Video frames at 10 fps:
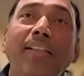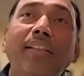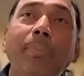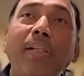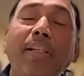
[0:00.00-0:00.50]

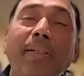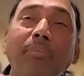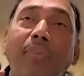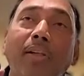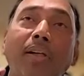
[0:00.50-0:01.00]
gpt
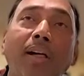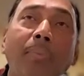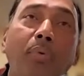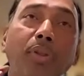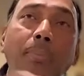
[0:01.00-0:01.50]
uh,
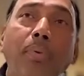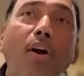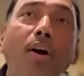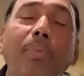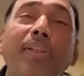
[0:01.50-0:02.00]
put a
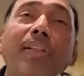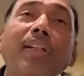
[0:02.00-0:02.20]
prompt